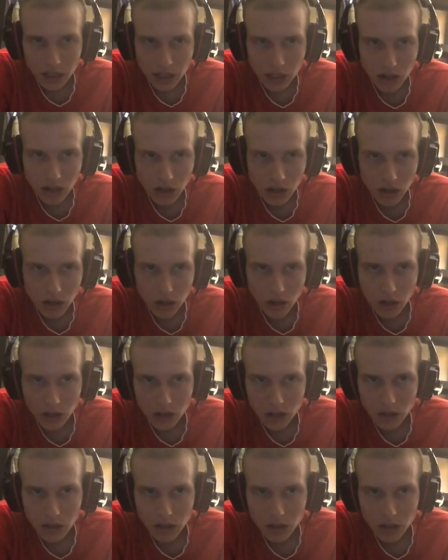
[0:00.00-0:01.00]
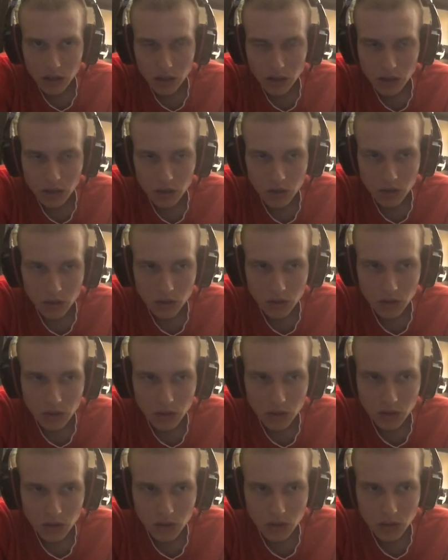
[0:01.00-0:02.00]
are
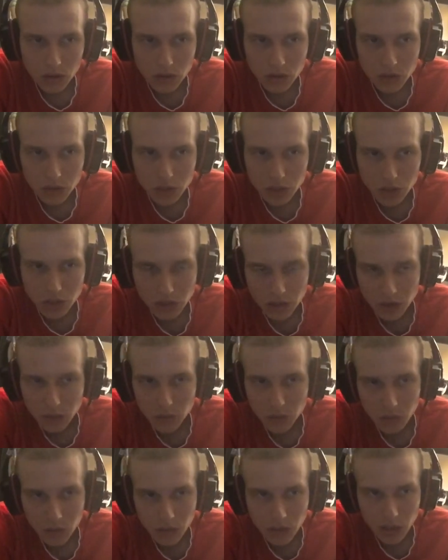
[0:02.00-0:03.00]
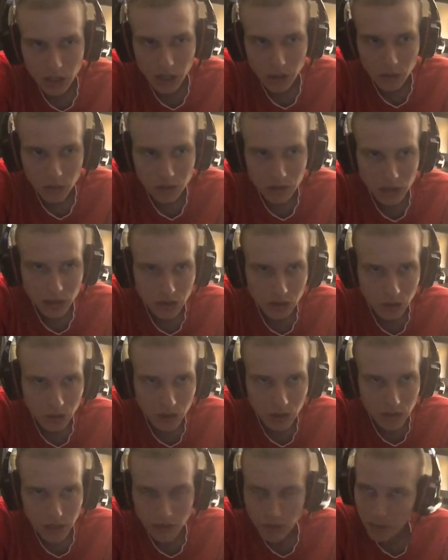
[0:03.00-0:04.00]
certainly a lot worse. They don't
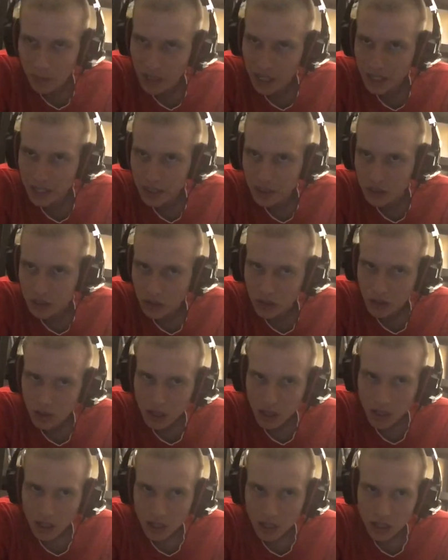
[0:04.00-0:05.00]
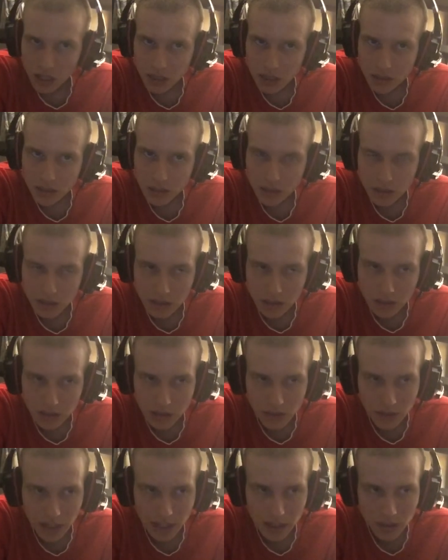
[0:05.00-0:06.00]
even have a manager. So they've
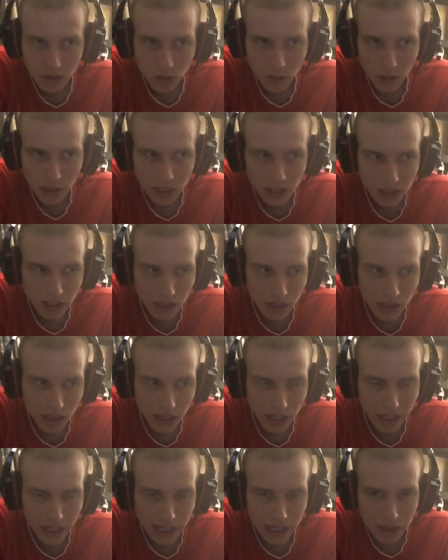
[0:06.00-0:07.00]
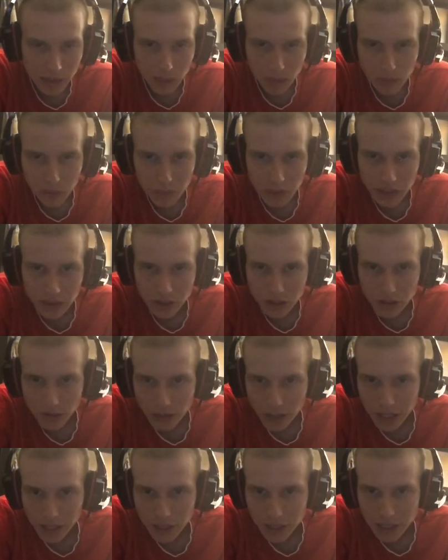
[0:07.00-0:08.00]
had quite a decline in their
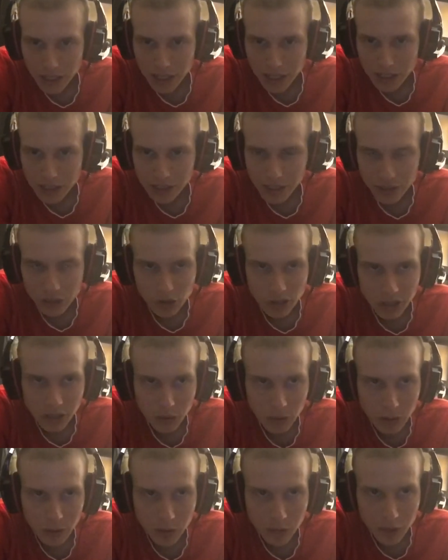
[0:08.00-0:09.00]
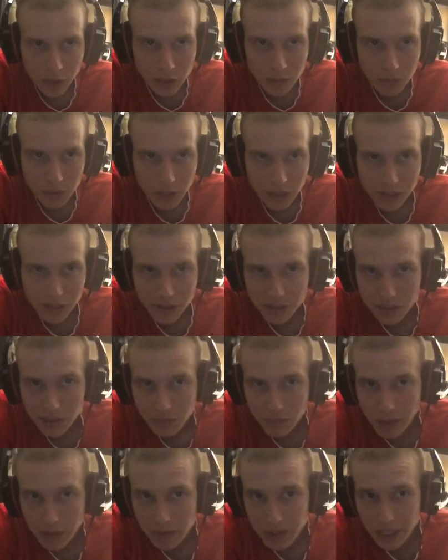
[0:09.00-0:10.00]
franchise, and they traded away their best player since
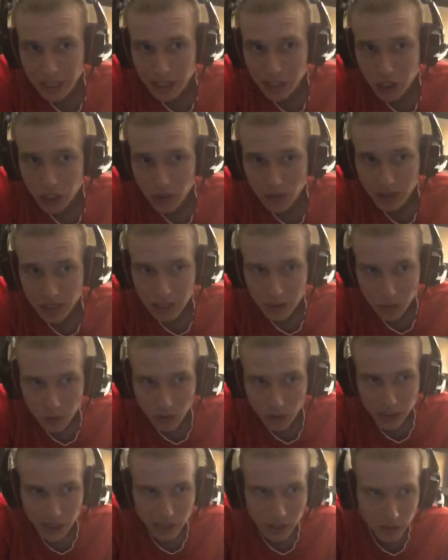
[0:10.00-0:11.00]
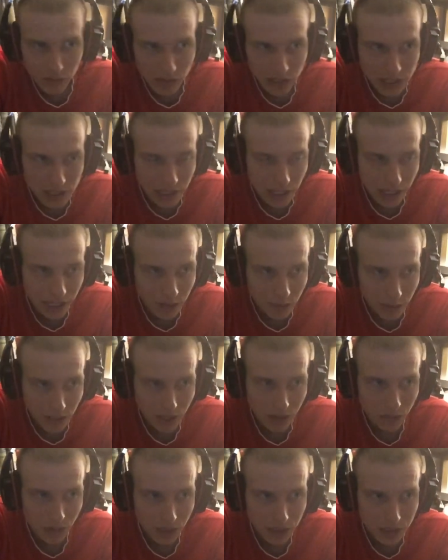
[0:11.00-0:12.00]
maybe that showed they weren't going to re-sign him
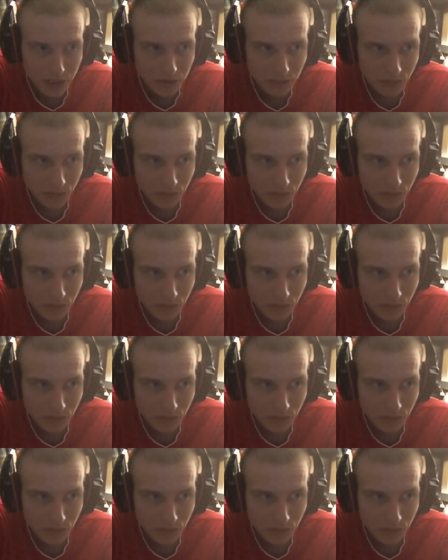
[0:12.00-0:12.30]
anyways.